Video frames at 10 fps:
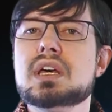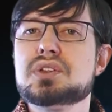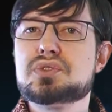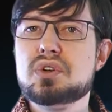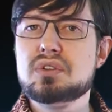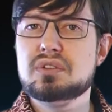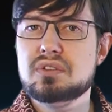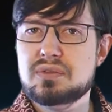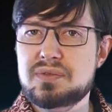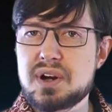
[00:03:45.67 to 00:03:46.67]
So,
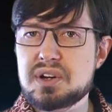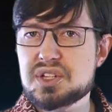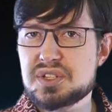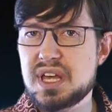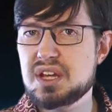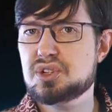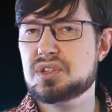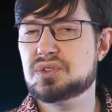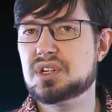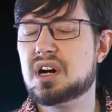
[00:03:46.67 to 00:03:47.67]
various
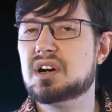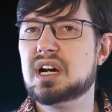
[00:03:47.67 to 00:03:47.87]
nations are